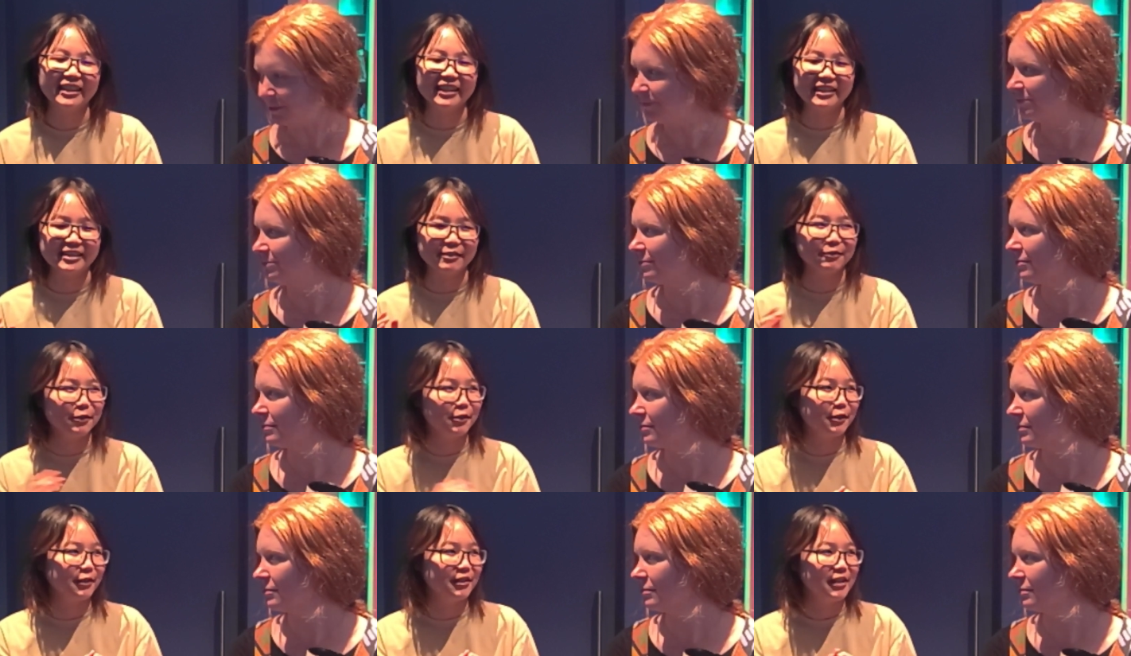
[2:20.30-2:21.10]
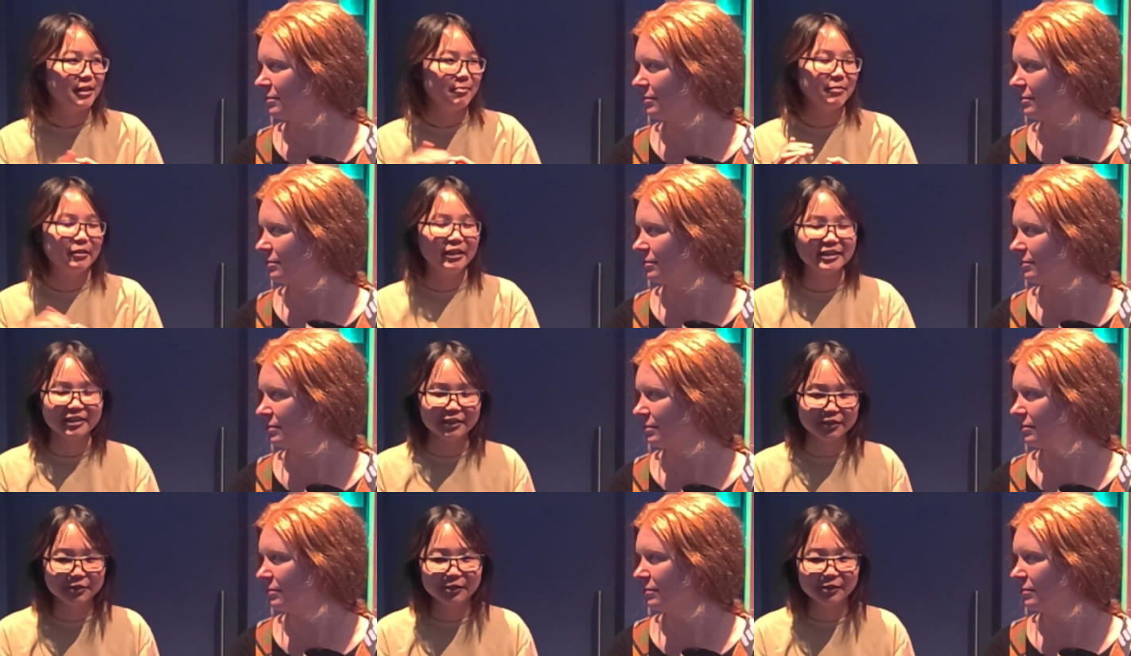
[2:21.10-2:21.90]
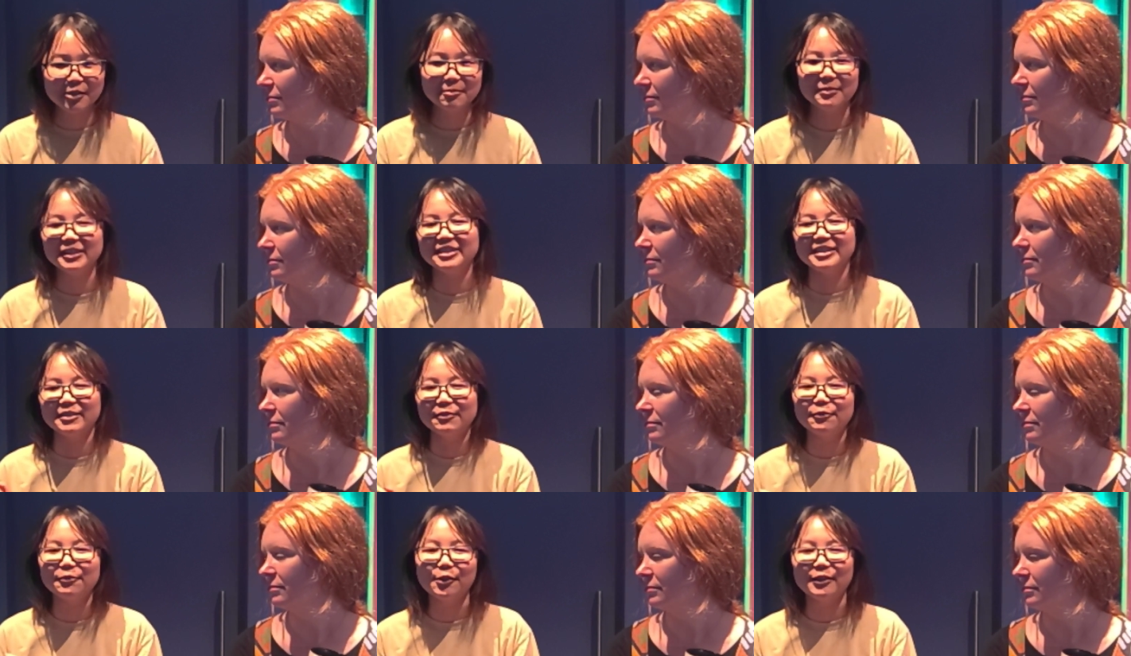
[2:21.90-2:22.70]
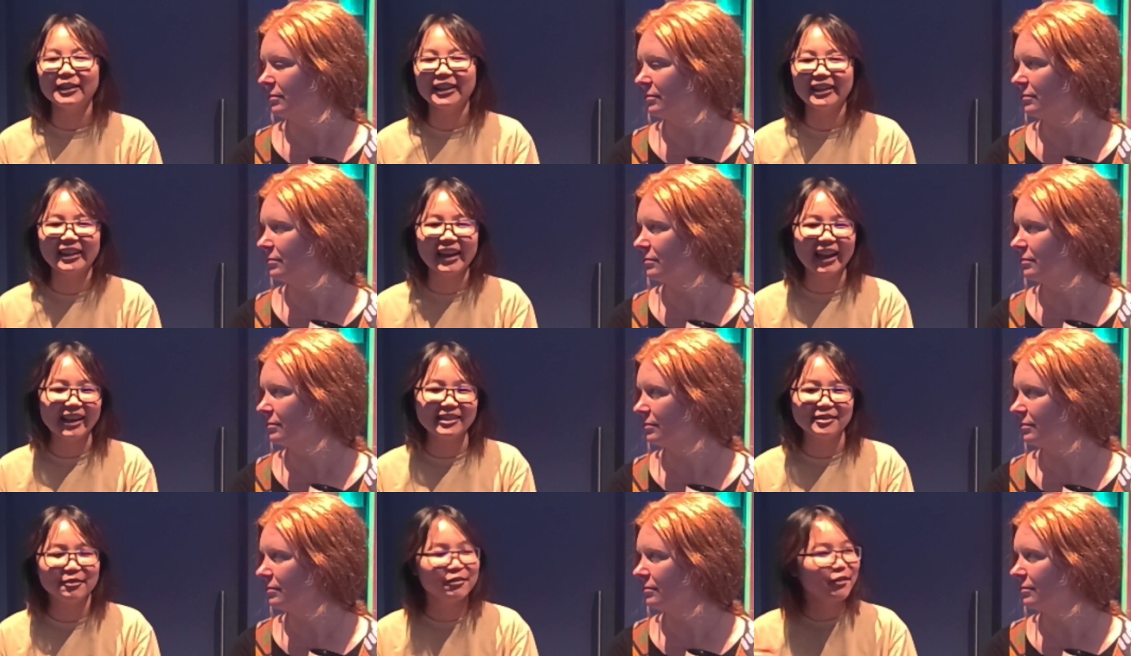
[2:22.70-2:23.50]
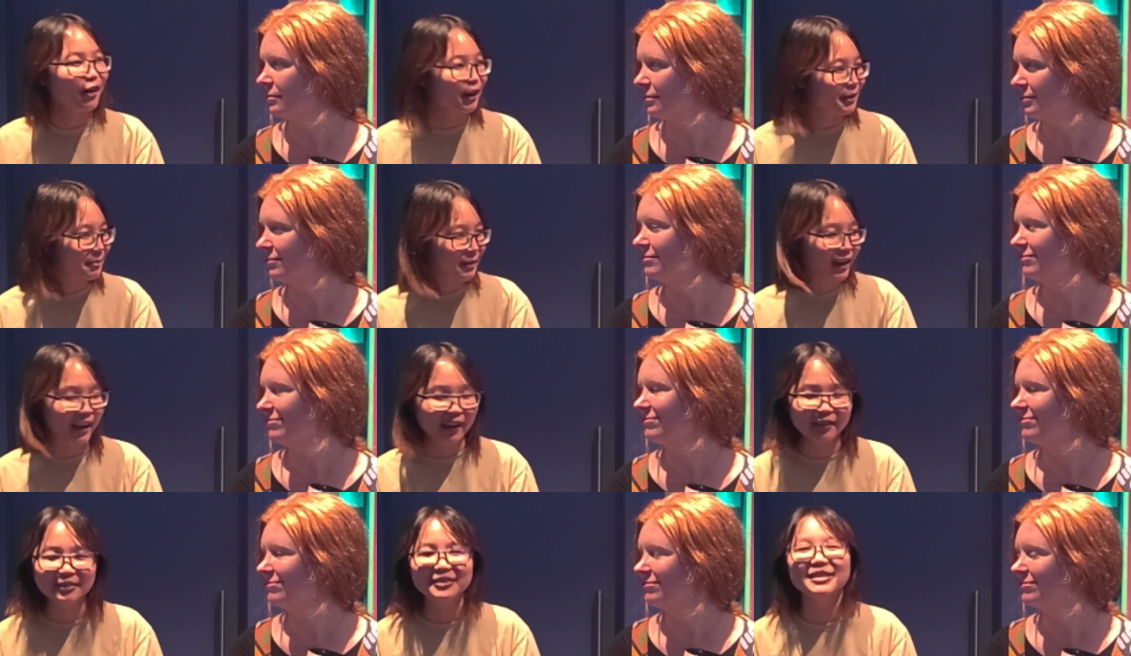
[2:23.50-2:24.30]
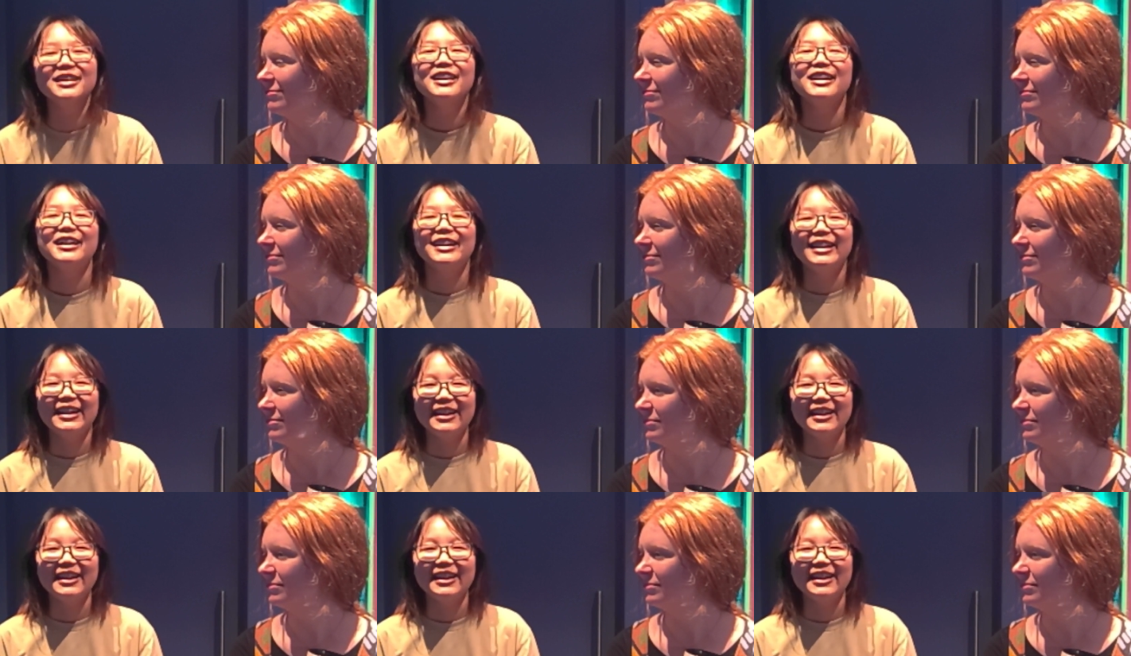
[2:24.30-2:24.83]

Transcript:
Speaker 1: is it for Maurice's room is it for the Gaz farmhouse mm-hmm.